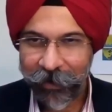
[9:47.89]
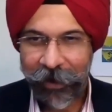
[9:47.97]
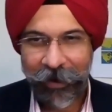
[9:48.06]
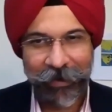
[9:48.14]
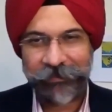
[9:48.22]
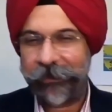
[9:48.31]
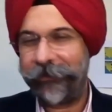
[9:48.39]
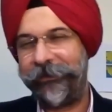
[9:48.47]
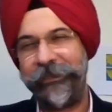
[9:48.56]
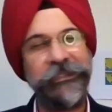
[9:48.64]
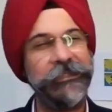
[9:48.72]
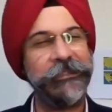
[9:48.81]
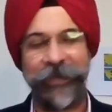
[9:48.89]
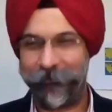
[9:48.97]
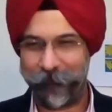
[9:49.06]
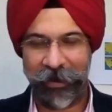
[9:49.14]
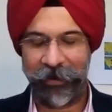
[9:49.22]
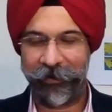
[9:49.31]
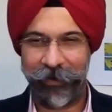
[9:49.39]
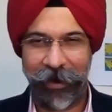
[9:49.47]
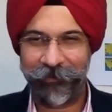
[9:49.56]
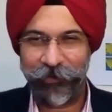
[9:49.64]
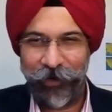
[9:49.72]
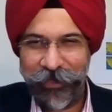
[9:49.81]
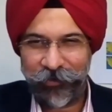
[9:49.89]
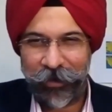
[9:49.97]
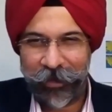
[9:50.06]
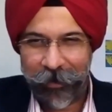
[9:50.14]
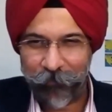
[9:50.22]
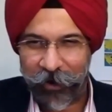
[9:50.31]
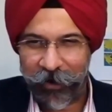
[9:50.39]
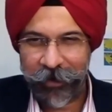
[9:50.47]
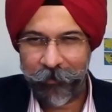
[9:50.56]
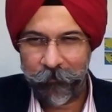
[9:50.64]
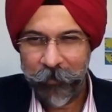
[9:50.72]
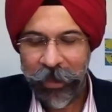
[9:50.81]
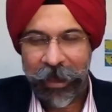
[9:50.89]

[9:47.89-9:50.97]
And I said, this is it, man. At 33, I'm running, a,